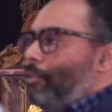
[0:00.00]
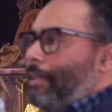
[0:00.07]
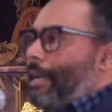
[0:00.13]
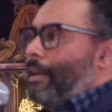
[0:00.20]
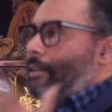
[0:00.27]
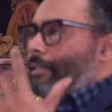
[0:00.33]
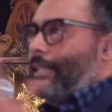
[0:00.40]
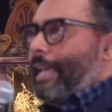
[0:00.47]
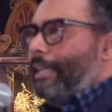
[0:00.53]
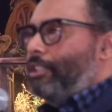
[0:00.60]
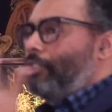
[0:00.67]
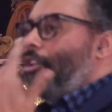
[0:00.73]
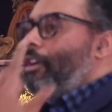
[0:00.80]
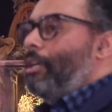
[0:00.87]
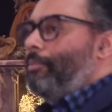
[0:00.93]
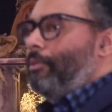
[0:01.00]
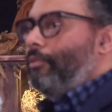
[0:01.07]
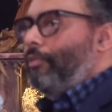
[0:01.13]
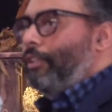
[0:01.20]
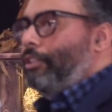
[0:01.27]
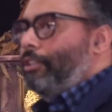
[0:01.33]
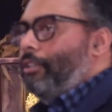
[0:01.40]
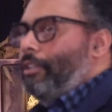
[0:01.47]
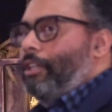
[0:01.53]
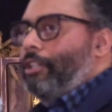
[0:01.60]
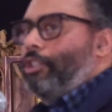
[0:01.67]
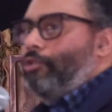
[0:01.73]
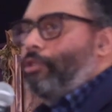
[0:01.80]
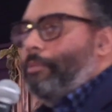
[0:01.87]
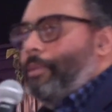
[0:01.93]
kind of tech startup adventure
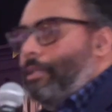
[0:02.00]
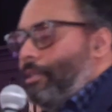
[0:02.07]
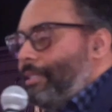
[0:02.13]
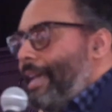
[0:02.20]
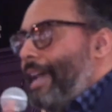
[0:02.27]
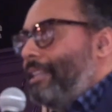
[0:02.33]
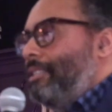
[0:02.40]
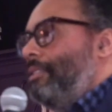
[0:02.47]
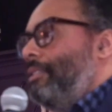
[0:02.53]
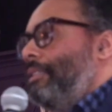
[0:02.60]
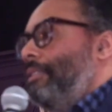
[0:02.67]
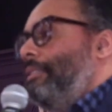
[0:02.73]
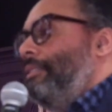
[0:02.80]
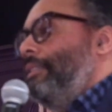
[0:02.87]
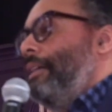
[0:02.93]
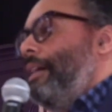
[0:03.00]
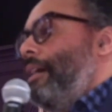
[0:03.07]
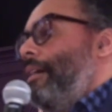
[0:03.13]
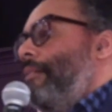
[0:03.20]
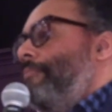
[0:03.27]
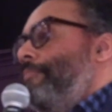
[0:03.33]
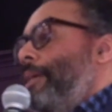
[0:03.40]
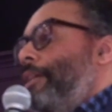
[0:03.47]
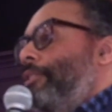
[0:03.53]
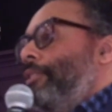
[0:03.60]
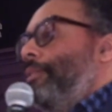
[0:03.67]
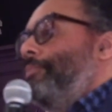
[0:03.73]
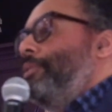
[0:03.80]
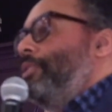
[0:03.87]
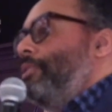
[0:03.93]
history, because actually
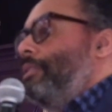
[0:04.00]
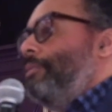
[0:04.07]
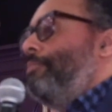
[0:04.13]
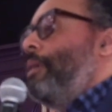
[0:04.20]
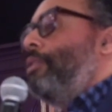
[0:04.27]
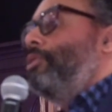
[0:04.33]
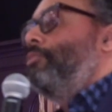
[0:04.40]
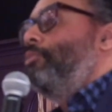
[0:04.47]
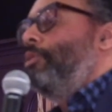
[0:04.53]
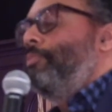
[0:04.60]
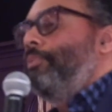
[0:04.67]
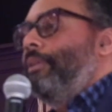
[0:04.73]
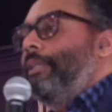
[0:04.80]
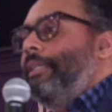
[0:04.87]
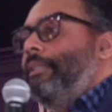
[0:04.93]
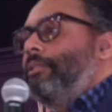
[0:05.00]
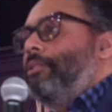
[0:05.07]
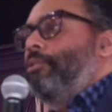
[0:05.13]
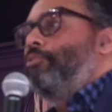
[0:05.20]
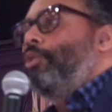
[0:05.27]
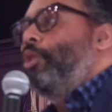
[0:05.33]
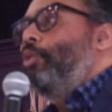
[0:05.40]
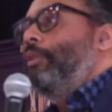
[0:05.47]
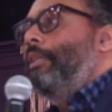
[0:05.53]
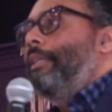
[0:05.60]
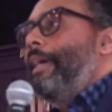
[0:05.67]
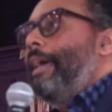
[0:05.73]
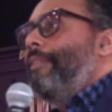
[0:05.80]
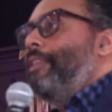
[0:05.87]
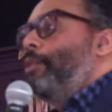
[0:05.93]
Maryland, particularly Baltimore, plays a role in
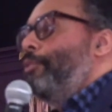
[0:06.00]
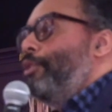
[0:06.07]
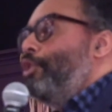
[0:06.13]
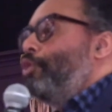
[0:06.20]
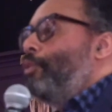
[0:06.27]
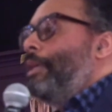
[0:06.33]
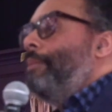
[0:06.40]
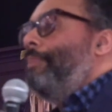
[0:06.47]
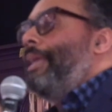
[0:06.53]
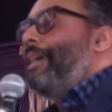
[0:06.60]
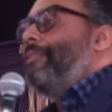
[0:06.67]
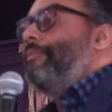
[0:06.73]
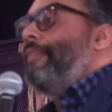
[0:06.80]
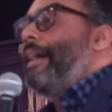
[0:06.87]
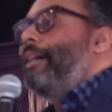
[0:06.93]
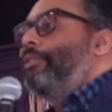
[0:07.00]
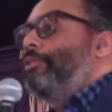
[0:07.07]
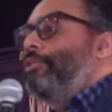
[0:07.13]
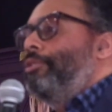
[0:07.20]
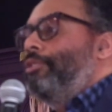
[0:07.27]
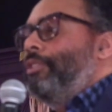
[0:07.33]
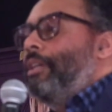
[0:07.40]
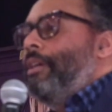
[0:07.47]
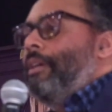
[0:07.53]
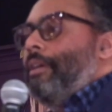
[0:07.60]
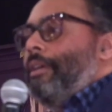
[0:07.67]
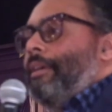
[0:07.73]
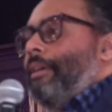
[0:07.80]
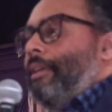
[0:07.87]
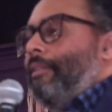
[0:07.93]
that. There were 3 black founders
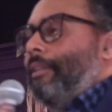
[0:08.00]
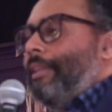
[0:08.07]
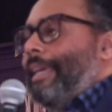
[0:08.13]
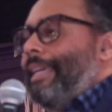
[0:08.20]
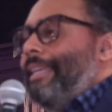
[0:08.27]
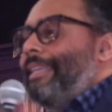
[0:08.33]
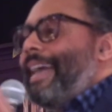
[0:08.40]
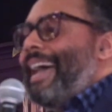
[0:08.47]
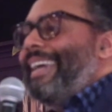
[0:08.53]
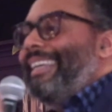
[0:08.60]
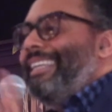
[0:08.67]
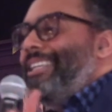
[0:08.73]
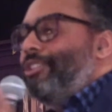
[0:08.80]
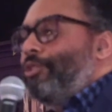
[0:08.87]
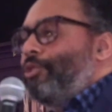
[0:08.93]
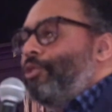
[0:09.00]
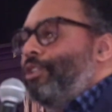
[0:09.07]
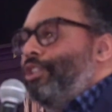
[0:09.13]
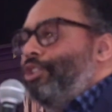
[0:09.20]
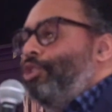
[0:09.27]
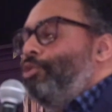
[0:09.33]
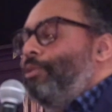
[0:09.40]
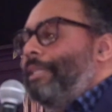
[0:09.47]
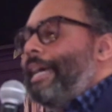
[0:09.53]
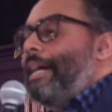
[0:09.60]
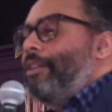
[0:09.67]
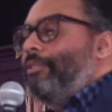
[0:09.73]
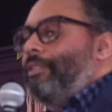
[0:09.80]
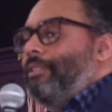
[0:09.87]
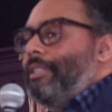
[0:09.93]
in the late 90s, early
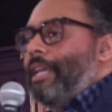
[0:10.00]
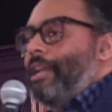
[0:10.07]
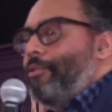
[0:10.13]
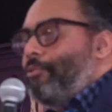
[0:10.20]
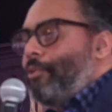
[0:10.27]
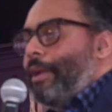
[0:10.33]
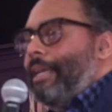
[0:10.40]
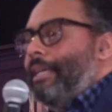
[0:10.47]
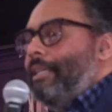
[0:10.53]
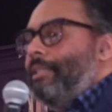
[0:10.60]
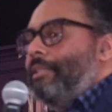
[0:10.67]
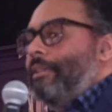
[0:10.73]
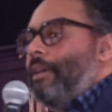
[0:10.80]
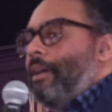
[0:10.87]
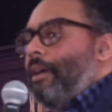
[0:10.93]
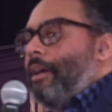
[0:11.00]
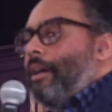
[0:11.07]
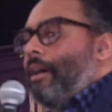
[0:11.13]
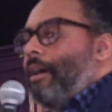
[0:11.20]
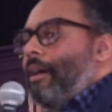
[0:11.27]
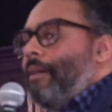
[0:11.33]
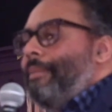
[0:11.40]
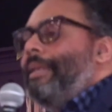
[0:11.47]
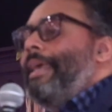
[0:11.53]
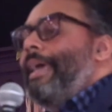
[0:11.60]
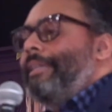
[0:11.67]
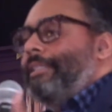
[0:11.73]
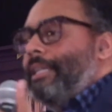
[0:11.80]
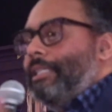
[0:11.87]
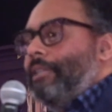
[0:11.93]
2000s that had raised in
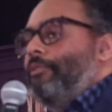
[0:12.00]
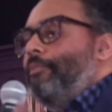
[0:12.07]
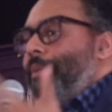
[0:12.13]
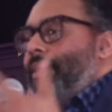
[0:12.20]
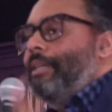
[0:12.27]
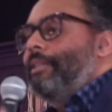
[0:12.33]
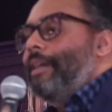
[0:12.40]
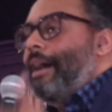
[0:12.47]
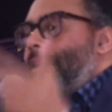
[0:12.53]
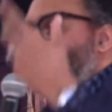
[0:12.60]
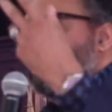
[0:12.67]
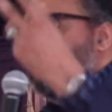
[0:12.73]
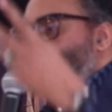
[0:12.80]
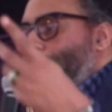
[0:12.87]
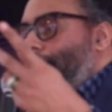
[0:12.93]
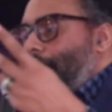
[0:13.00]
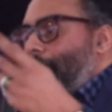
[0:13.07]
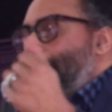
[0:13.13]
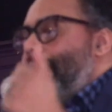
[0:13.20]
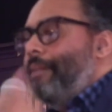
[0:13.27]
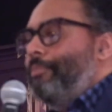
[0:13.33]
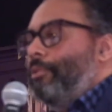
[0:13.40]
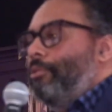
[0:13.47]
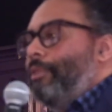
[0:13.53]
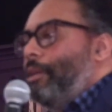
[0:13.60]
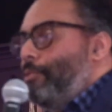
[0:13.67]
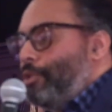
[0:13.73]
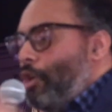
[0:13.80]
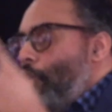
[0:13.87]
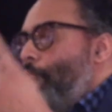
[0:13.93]
excess of $1 million in venture capital.
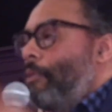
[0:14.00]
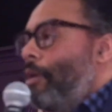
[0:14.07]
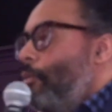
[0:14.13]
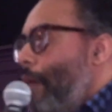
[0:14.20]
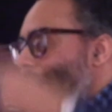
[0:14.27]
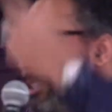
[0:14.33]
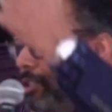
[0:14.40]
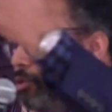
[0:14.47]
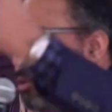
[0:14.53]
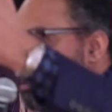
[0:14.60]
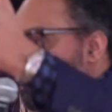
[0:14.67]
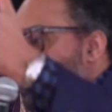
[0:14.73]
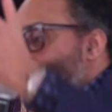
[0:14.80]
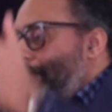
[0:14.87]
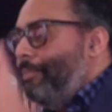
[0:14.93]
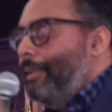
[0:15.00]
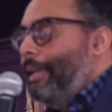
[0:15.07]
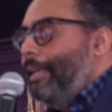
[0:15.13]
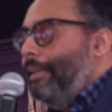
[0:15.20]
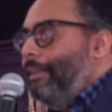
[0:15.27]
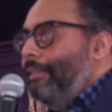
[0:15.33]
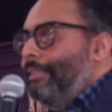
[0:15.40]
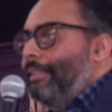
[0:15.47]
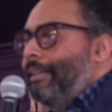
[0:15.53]
There was Omar Wassel with Black Planet.